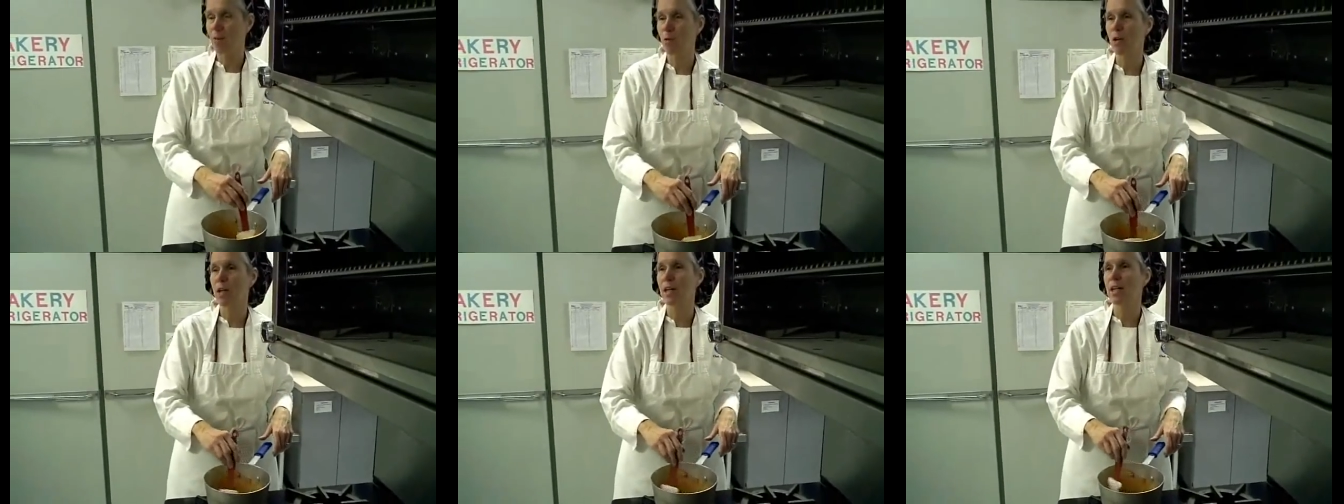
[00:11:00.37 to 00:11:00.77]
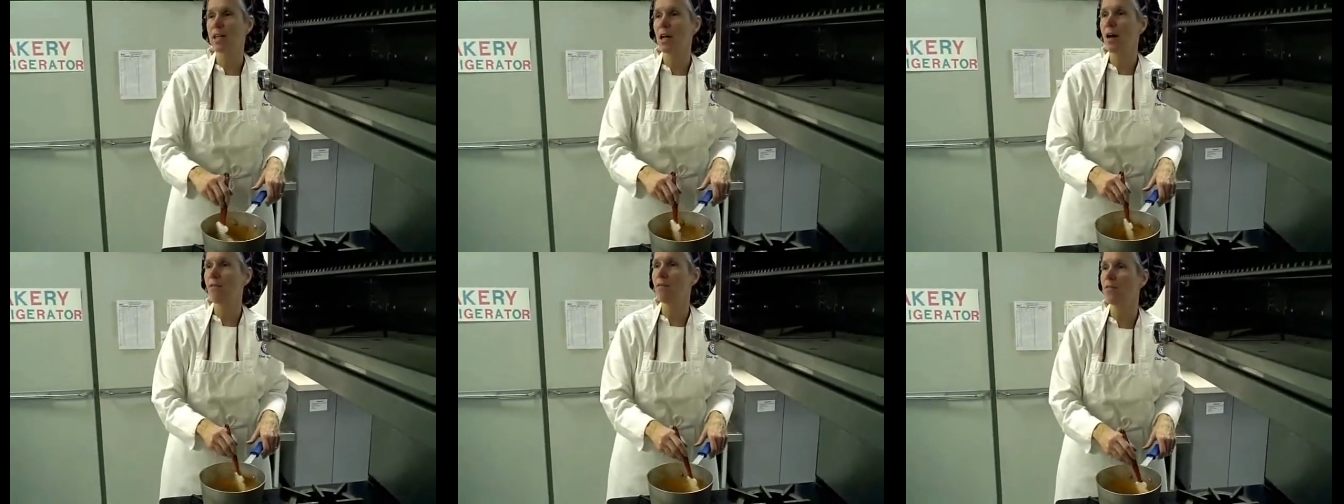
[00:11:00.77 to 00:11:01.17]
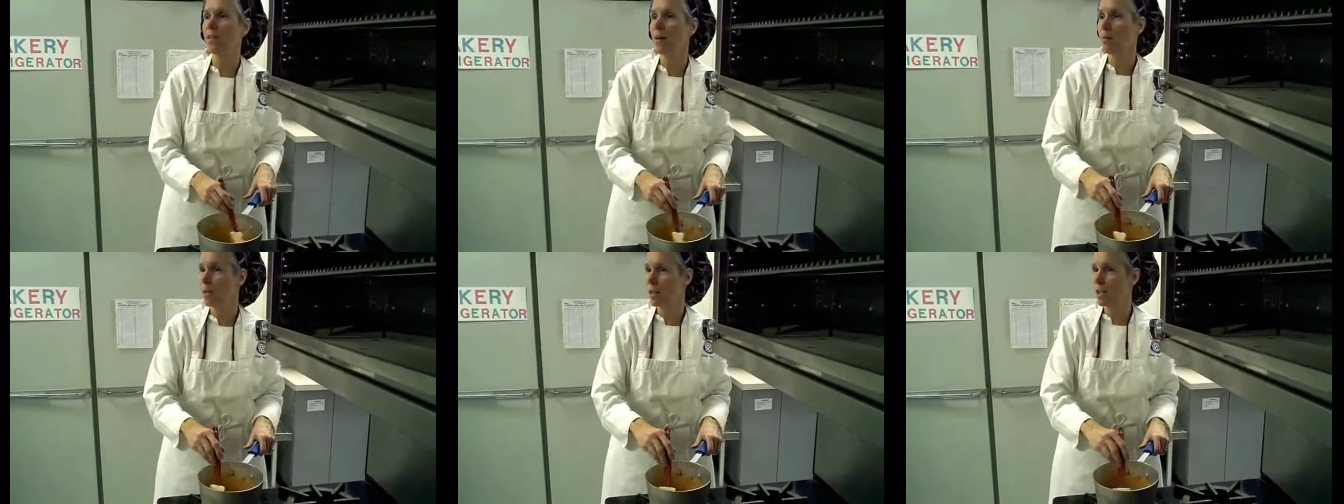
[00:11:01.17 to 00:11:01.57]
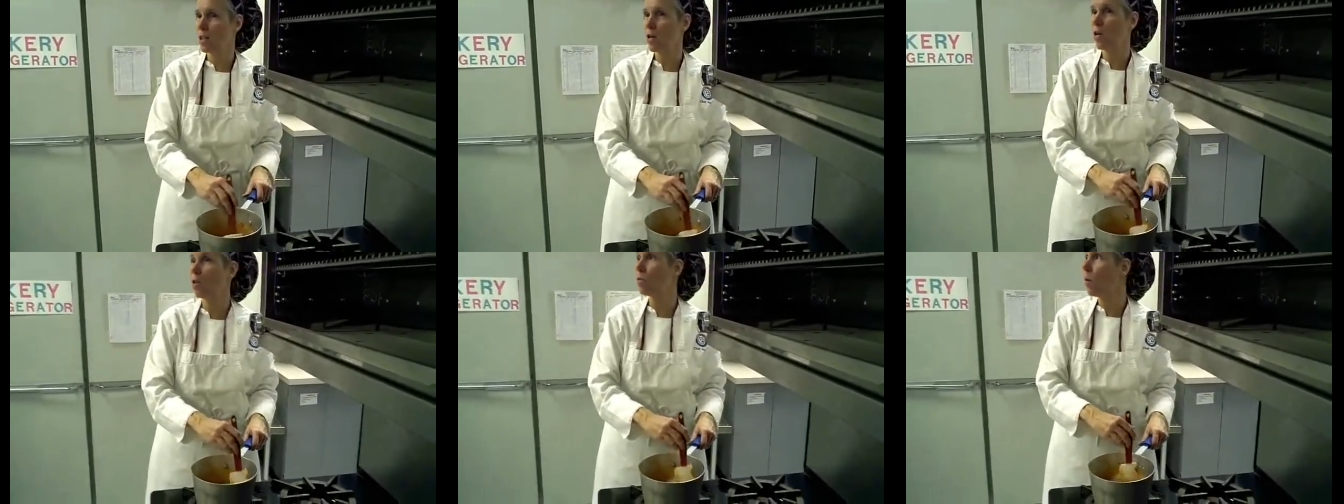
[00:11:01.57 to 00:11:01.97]
And we're going to cover them with the
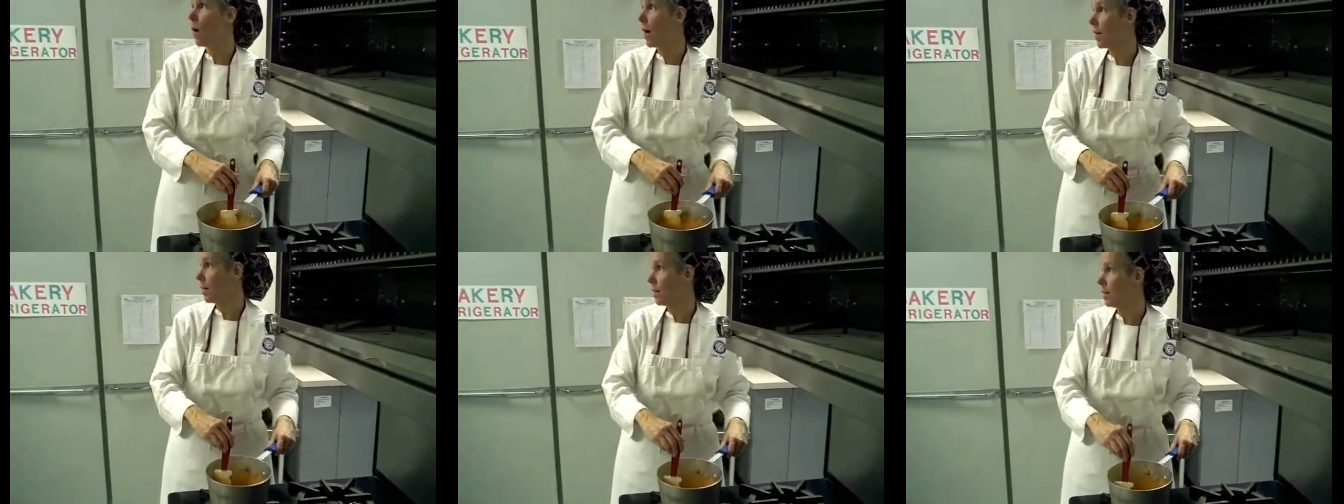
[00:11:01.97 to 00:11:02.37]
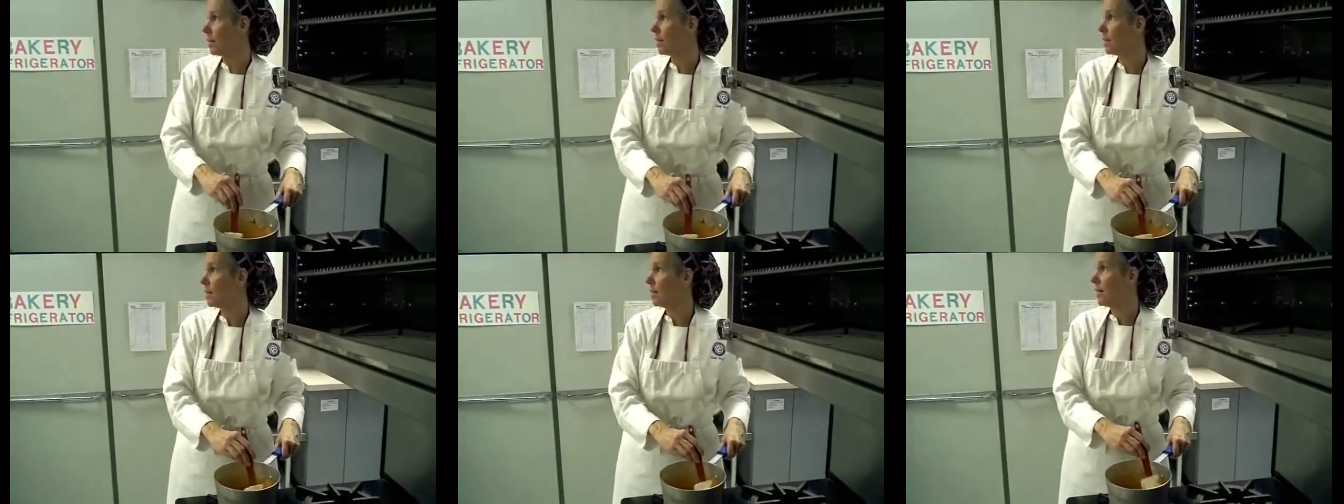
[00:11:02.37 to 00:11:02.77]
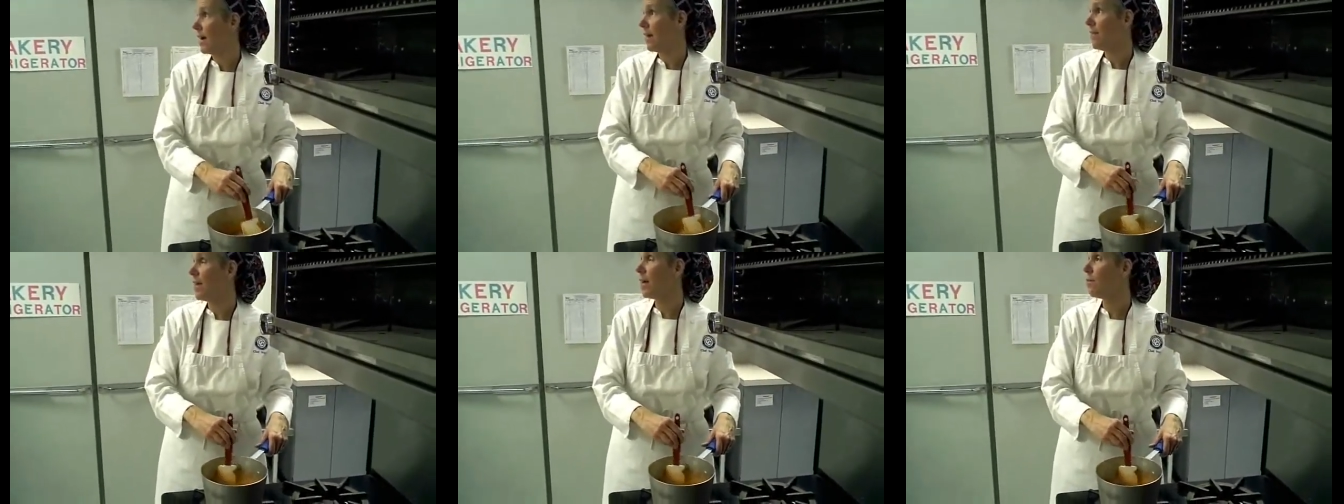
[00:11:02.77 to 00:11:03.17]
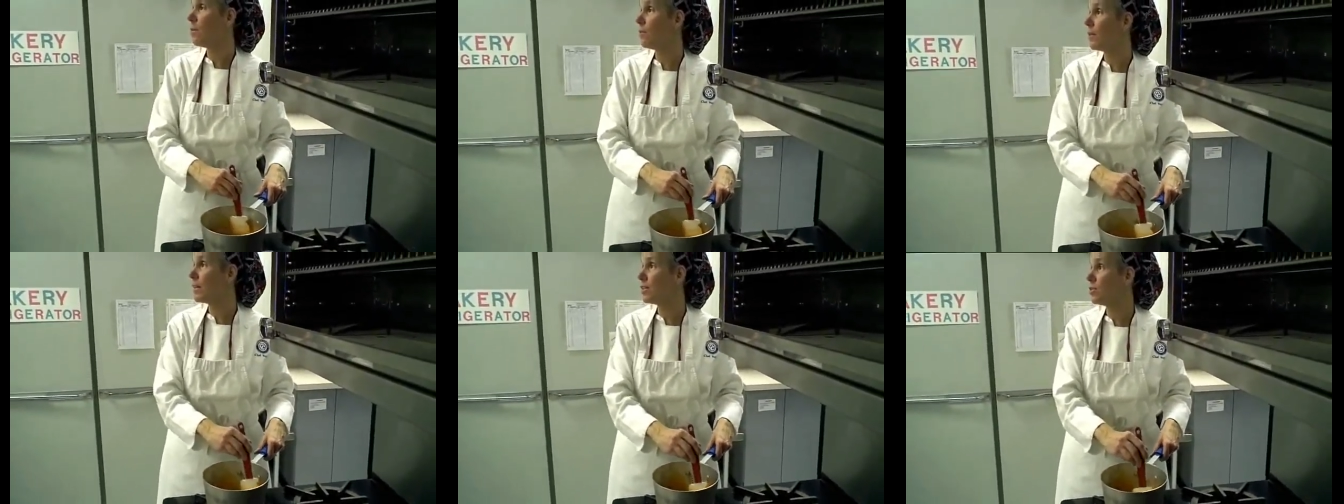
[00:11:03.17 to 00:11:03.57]
cold water. And then
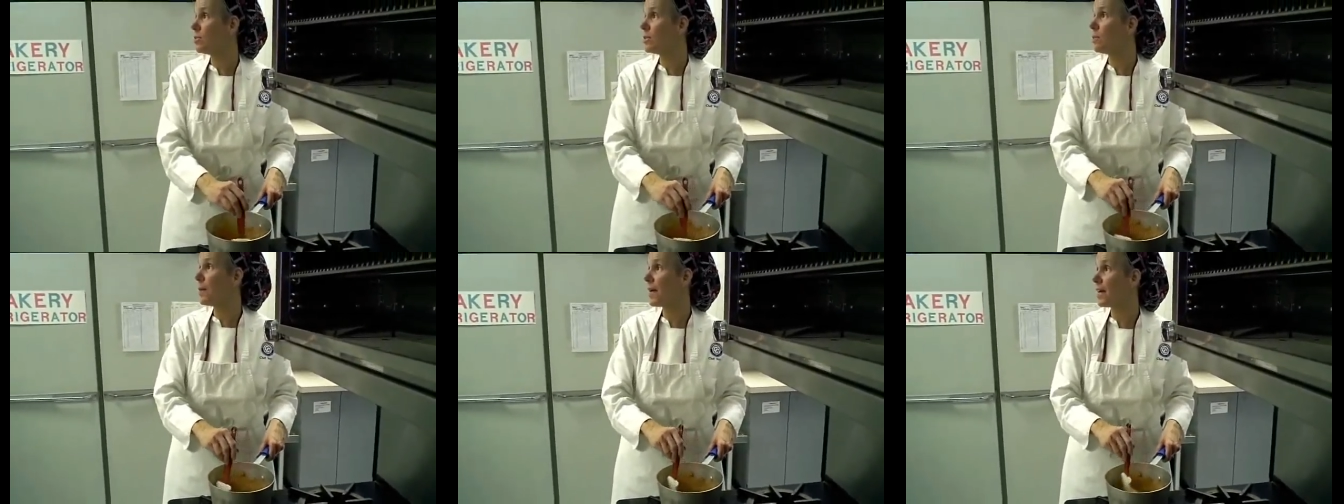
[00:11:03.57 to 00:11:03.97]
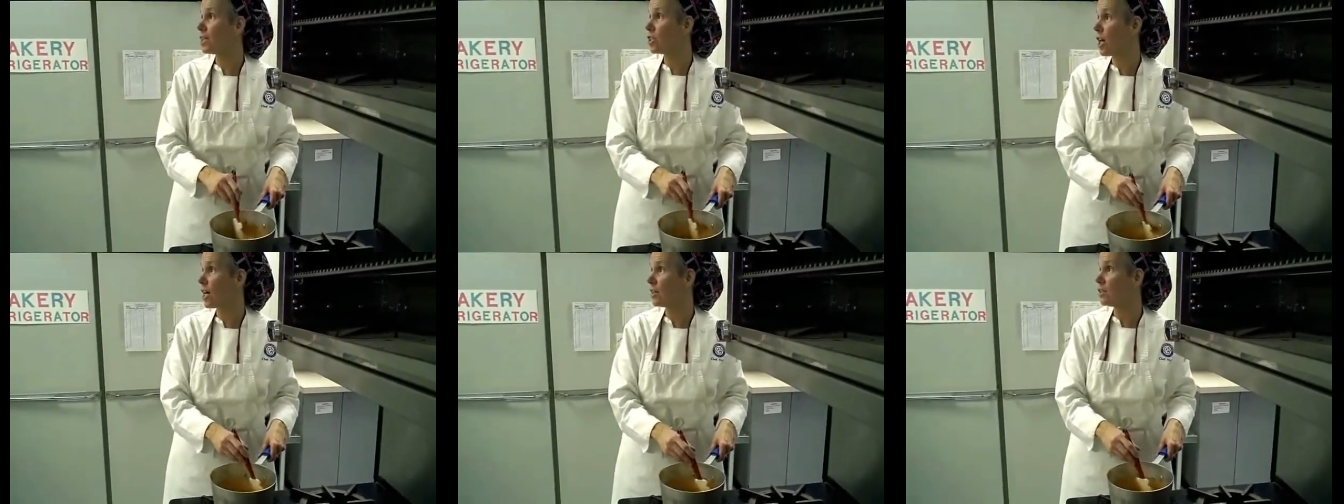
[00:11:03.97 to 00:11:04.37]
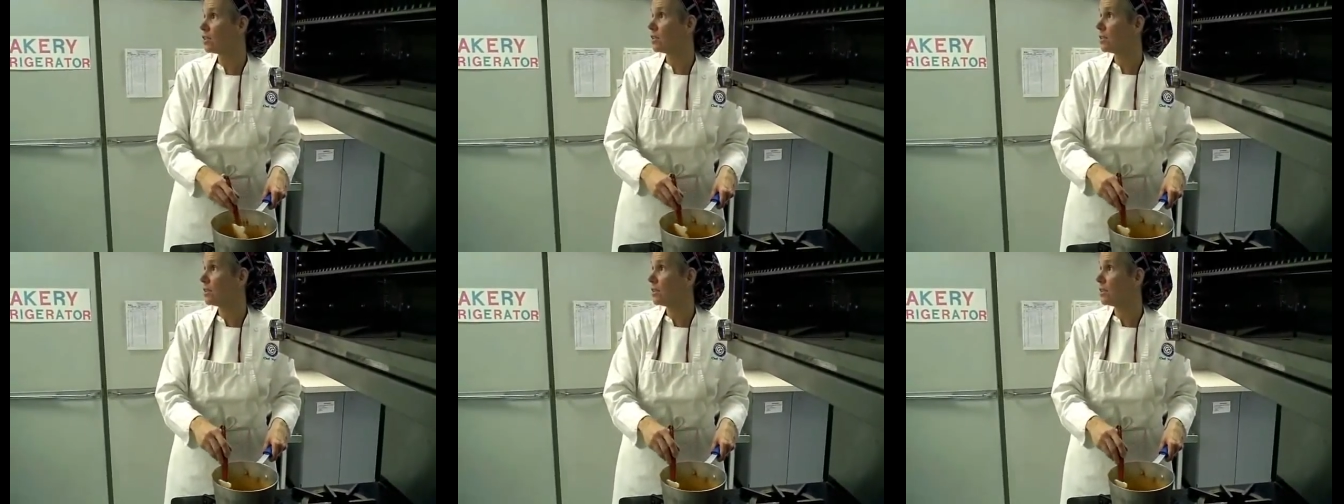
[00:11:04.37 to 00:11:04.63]
what are we going to do with the pan, Josh?